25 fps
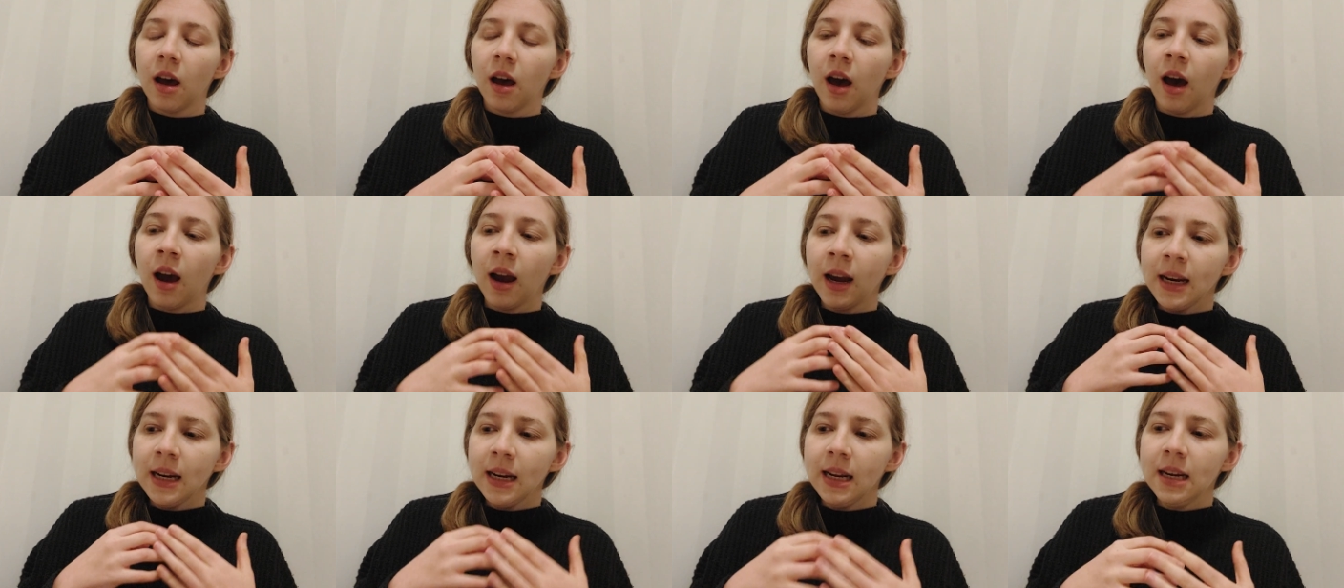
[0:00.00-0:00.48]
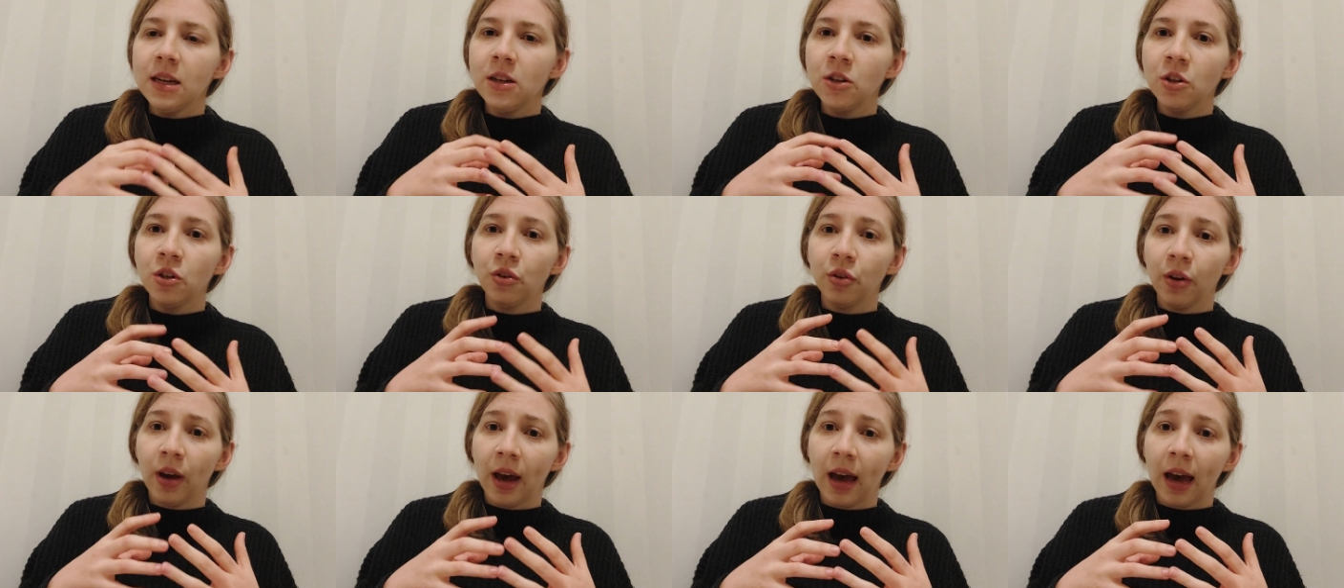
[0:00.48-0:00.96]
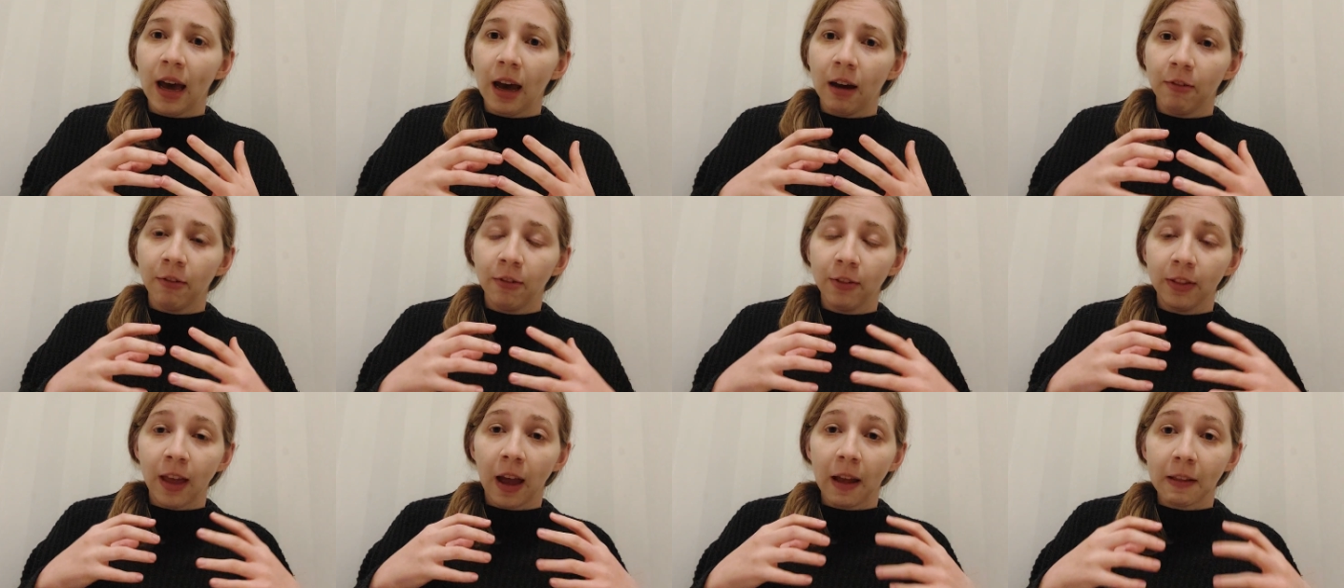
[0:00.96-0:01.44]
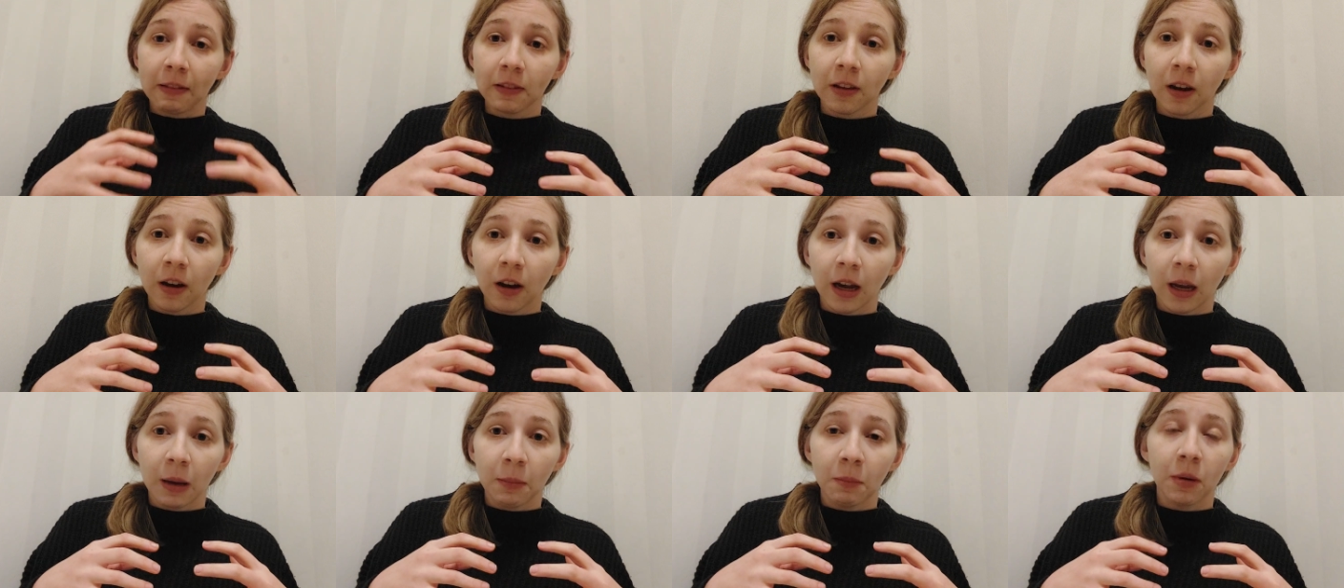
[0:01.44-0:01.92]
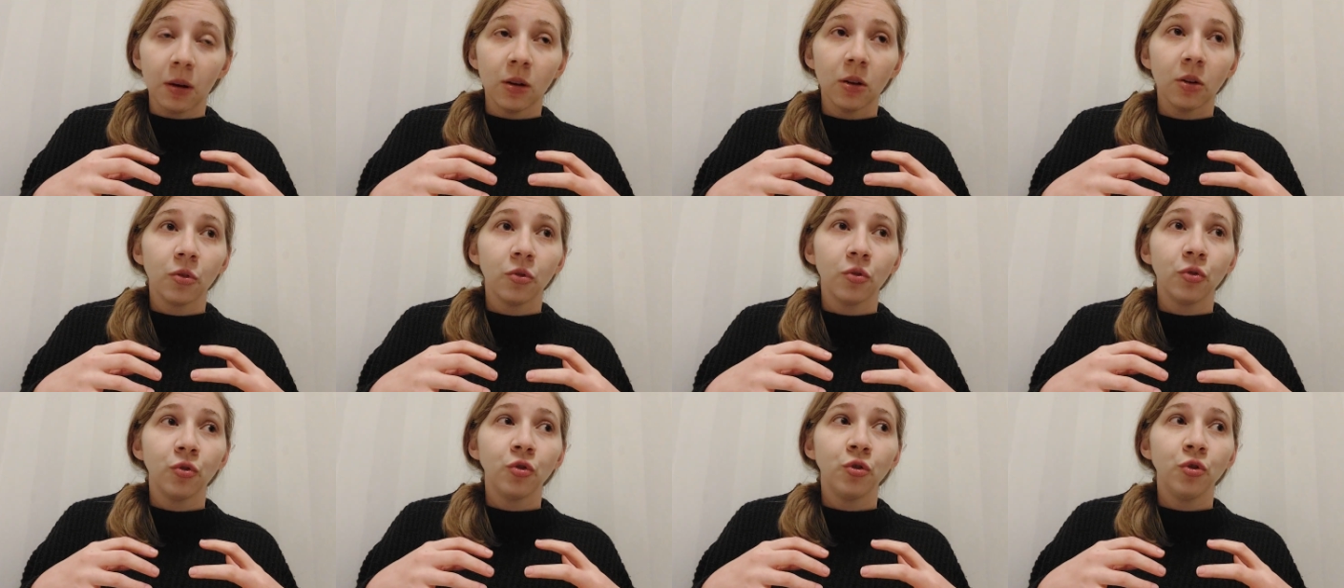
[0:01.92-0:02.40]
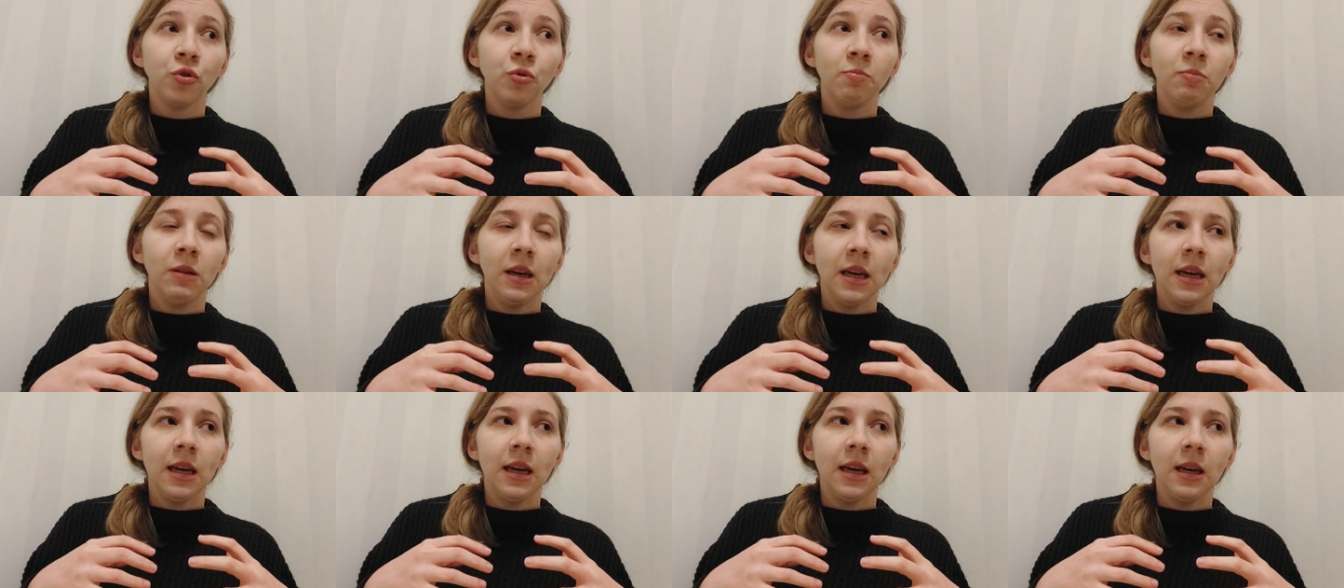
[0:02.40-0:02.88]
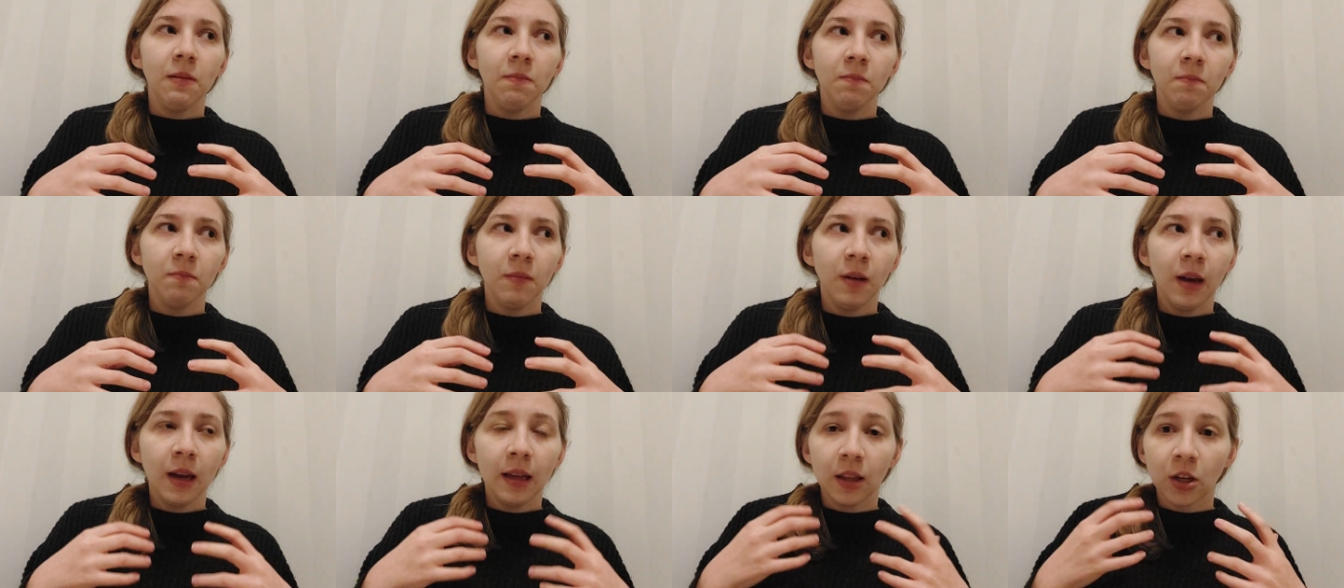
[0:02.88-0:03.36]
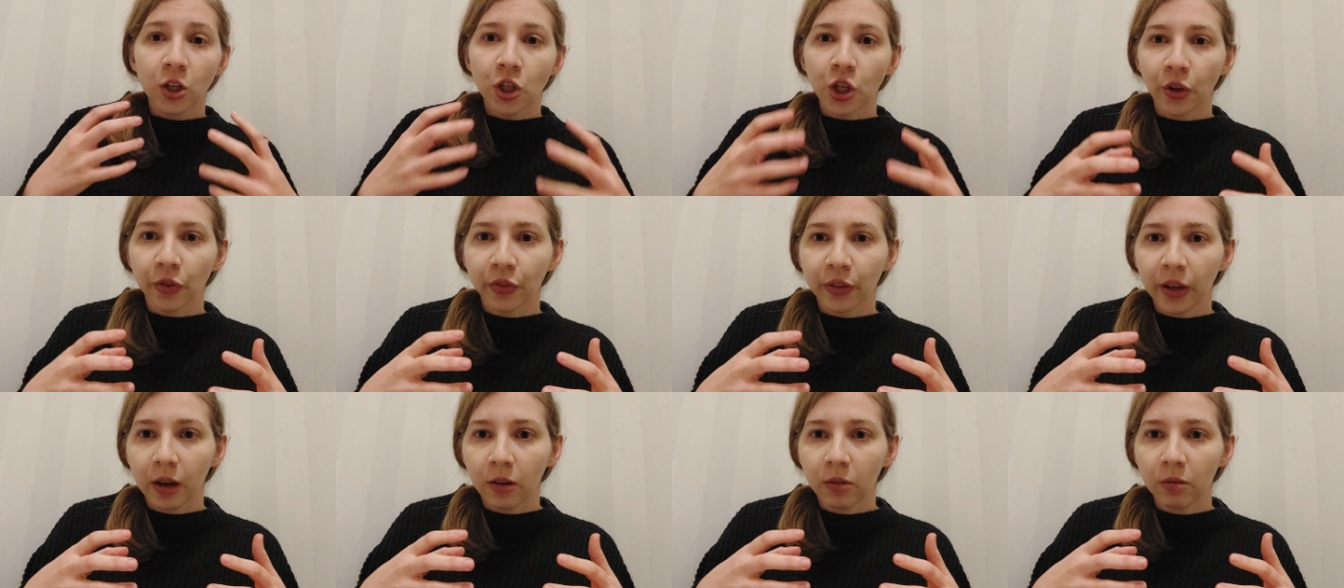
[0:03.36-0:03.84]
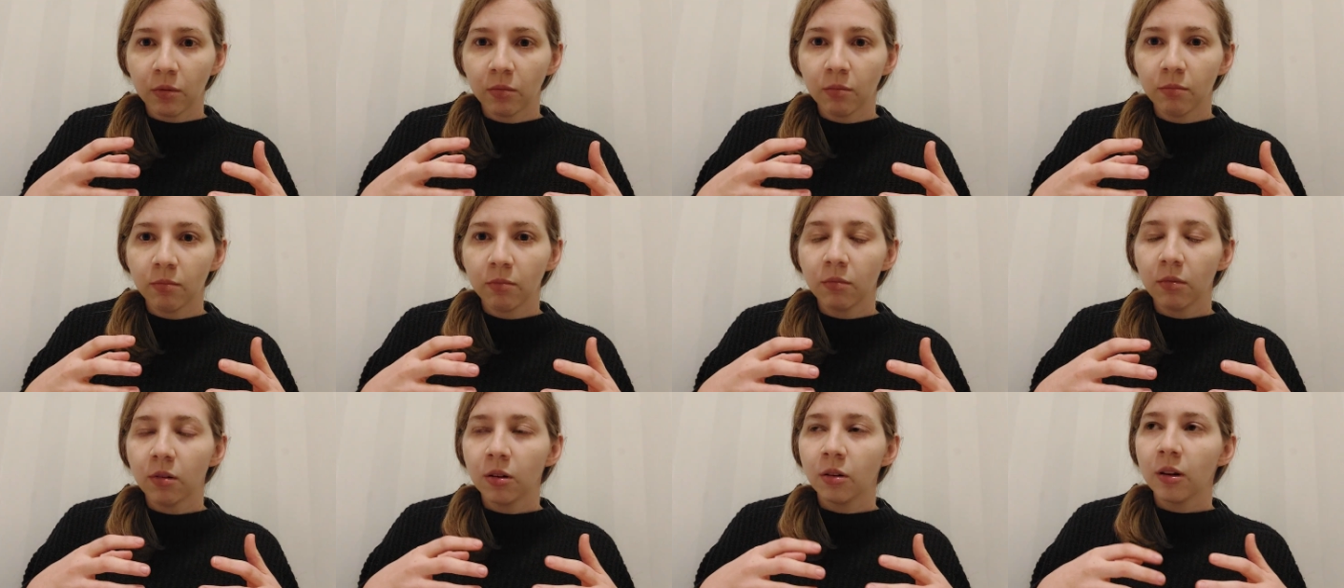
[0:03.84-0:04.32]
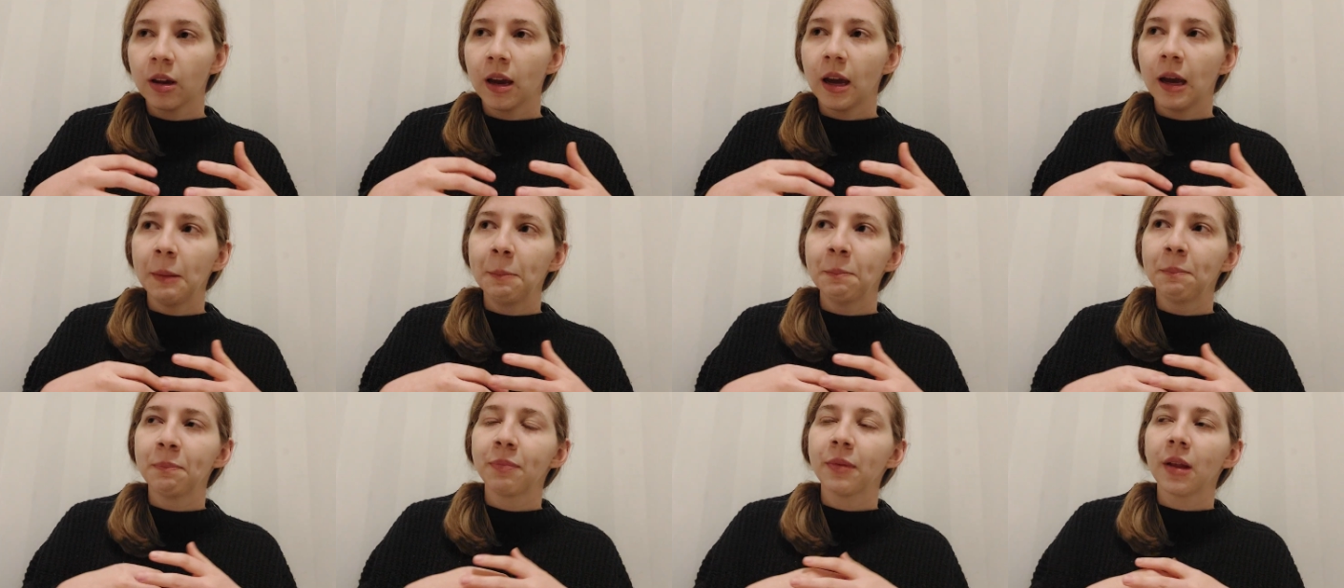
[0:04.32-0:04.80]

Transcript: I need to have that time to be in a shutdown, okay?